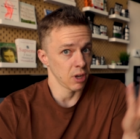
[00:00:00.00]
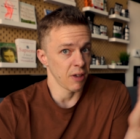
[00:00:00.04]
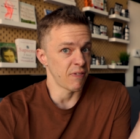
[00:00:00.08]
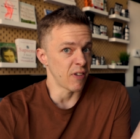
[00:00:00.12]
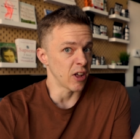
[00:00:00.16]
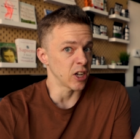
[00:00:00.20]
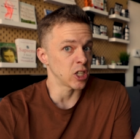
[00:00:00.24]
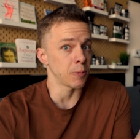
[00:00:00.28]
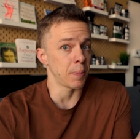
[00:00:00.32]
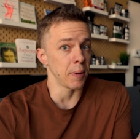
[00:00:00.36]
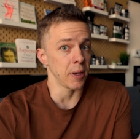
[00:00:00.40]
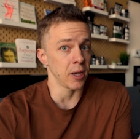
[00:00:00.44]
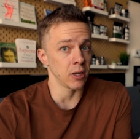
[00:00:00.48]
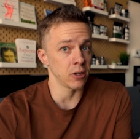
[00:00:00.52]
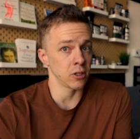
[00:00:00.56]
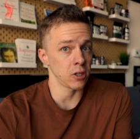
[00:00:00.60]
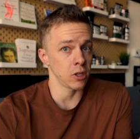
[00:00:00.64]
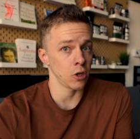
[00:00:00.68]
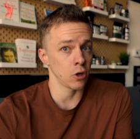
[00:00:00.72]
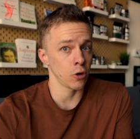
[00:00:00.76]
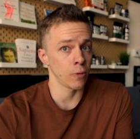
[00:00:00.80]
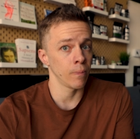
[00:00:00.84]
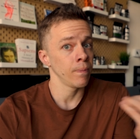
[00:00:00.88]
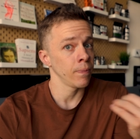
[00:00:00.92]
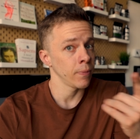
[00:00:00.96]
If that's speaking to
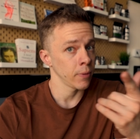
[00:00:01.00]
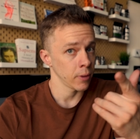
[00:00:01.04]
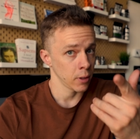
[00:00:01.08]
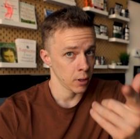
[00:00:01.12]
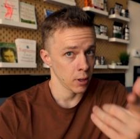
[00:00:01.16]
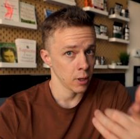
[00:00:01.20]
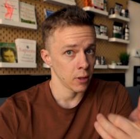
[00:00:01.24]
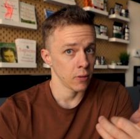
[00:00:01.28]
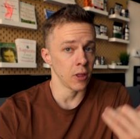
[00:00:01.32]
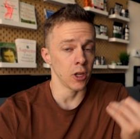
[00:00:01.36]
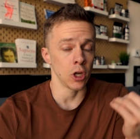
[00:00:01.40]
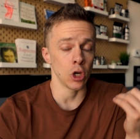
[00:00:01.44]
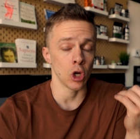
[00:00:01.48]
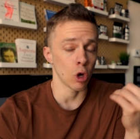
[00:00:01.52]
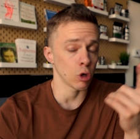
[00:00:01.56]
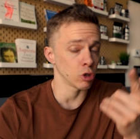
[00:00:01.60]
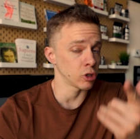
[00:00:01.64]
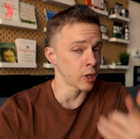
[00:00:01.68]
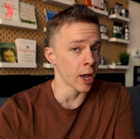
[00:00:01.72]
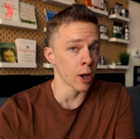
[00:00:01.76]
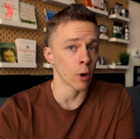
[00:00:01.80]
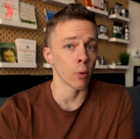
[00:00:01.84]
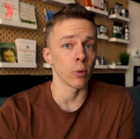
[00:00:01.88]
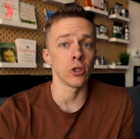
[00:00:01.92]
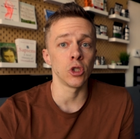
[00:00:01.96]
you, then you know
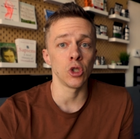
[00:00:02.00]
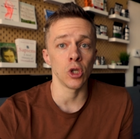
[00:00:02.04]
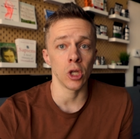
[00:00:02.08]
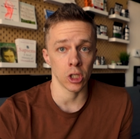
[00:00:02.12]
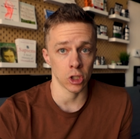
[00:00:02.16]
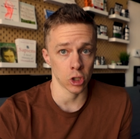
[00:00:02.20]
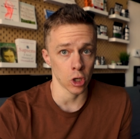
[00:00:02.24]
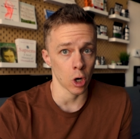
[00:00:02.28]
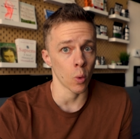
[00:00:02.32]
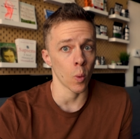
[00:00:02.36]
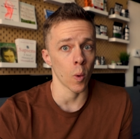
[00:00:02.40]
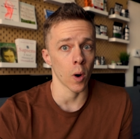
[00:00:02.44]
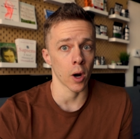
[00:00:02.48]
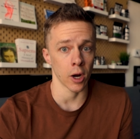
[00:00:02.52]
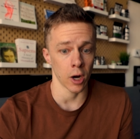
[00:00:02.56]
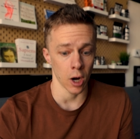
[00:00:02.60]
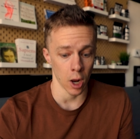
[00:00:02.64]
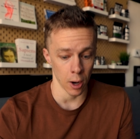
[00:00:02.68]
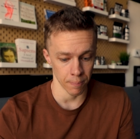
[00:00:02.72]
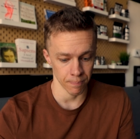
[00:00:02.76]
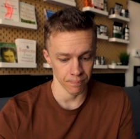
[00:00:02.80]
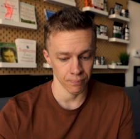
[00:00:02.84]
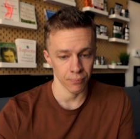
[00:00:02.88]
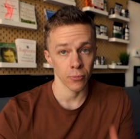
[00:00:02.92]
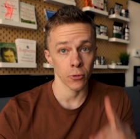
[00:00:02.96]
exactly what you need to start working
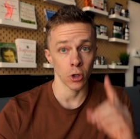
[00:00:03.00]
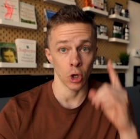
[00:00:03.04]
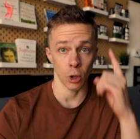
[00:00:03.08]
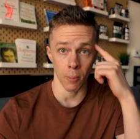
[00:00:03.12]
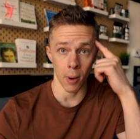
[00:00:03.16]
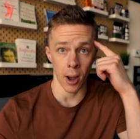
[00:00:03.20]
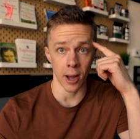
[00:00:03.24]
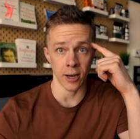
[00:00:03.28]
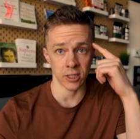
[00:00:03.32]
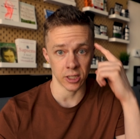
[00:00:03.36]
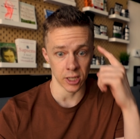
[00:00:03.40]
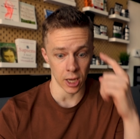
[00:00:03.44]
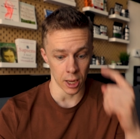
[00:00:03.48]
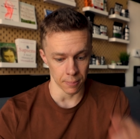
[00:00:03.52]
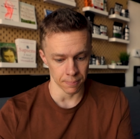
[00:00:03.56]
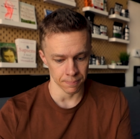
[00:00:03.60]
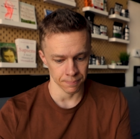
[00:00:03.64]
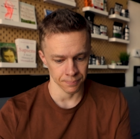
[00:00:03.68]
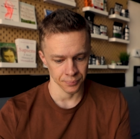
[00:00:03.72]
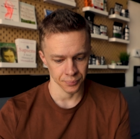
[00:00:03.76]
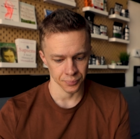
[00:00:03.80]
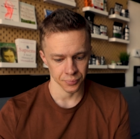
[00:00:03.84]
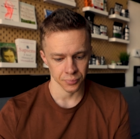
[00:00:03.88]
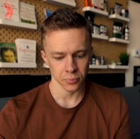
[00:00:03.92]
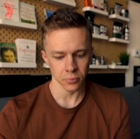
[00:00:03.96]
on your mindset.
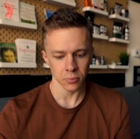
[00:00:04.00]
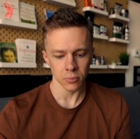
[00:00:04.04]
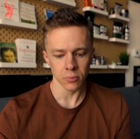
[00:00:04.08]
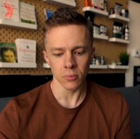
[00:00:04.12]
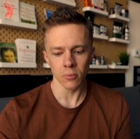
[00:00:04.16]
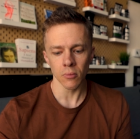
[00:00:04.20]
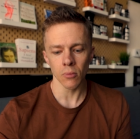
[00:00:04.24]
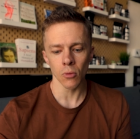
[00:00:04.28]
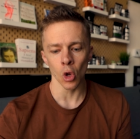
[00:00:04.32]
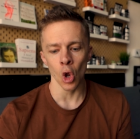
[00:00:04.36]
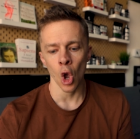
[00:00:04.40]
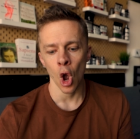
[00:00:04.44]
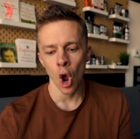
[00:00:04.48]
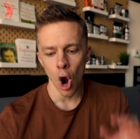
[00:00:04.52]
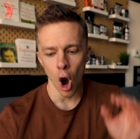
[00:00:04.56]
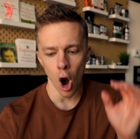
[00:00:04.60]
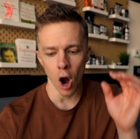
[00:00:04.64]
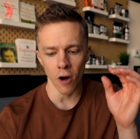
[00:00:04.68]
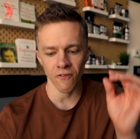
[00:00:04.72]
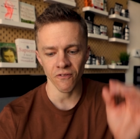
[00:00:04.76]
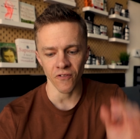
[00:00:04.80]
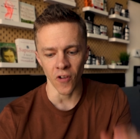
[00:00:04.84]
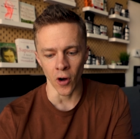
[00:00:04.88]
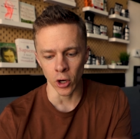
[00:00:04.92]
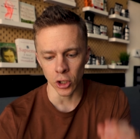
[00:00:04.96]

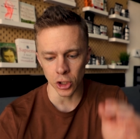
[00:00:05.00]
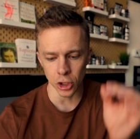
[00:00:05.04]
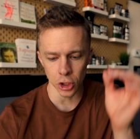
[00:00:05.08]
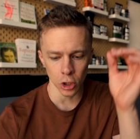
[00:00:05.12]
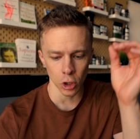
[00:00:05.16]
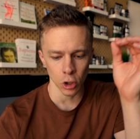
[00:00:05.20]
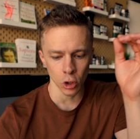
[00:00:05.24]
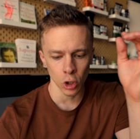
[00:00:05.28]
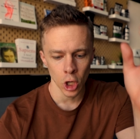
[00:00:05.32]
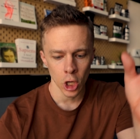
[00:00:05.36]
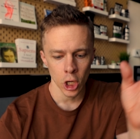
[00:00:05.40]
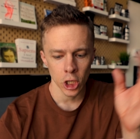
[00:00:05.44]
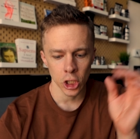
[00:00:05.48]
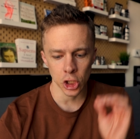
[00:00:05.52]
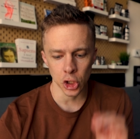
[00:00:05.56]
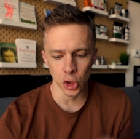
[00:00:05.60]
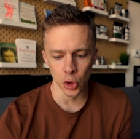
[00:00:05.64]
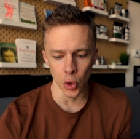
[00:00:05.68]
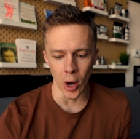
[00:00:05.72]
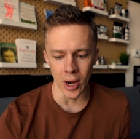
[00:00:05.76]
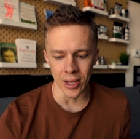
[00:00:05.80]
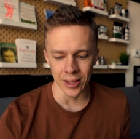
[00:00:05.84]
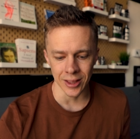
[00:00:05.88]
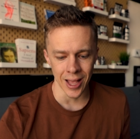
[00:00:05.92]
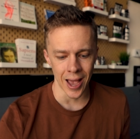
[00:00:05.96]
Our functional
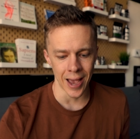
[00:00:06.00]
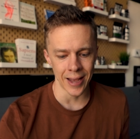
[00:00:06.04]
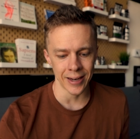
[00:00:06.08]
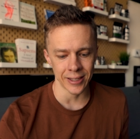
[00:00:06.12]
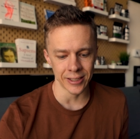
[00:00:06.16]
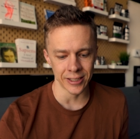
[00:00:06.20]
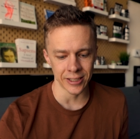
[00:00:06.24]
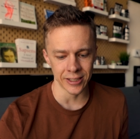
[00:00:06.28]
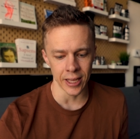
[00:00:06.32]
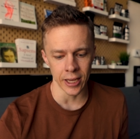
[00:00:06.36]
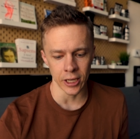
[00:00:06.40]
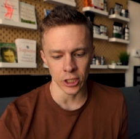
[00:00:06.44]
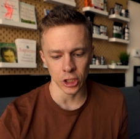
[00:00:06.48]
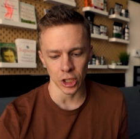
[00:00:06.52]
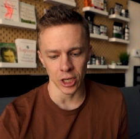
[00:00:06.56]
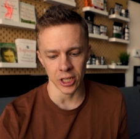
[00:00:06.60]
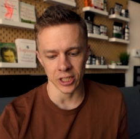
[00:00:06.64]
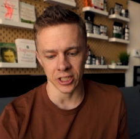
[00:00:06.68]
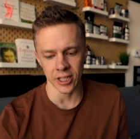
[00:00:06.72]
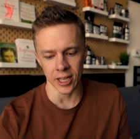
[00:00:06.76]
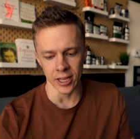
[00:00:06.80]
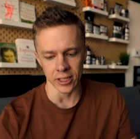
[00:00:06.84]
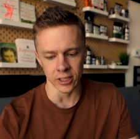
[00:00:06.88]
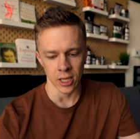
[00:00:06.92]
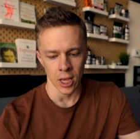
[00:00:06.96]
straight line distinction
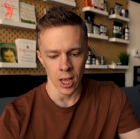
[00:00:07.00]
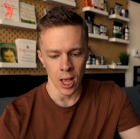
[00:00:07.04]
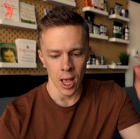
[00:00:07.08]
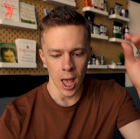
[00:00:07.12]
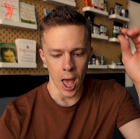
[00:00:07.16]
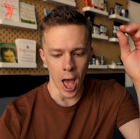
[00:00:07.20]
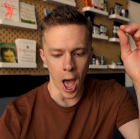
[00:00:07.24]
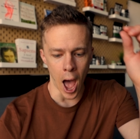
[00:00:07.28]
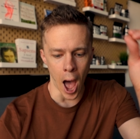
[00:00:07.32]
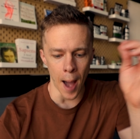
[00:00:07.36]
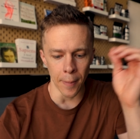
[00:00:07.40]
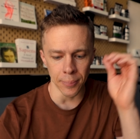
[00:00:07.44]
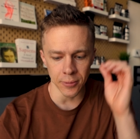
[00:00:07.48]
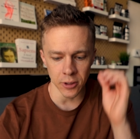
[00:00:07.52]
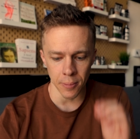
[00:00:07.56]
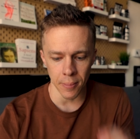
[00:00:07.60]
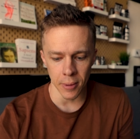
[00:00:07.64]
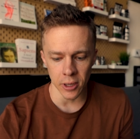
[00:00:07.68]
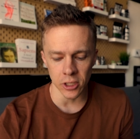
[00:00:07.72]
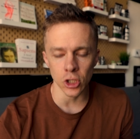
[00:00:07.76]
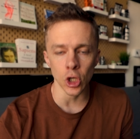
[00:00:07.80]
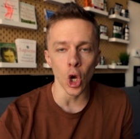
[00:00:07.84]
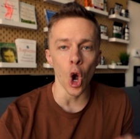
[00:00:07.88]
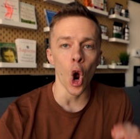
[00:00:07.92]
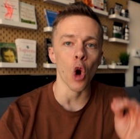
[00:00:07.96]
is this
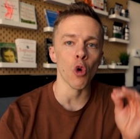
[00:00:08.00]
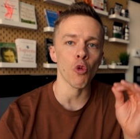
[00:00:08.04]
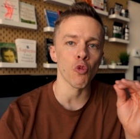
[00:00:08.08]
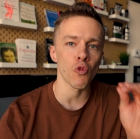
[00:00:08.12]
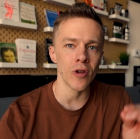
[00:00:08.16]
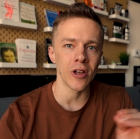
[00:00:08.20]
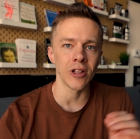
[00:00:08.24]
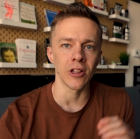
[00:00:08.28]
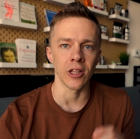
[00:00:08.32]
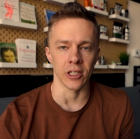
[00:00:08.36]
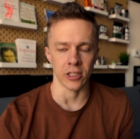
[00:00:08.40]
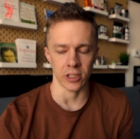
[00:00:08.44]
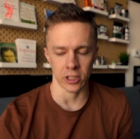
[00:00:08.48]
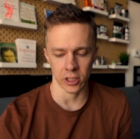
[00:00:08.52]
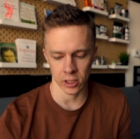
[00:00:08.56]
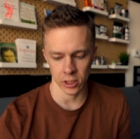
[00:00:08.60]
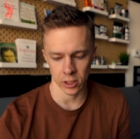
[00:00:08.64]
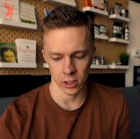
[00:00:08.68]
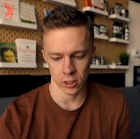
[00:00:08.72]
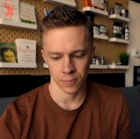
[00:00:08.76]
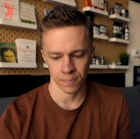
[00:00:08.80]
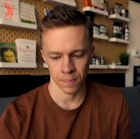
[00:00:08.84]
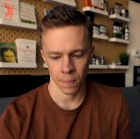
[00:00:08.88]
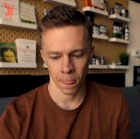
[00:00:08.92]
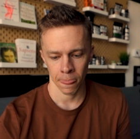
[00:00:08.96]
optimists are
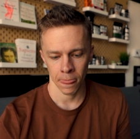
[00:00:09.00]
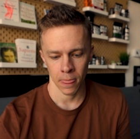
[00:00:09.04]
realists,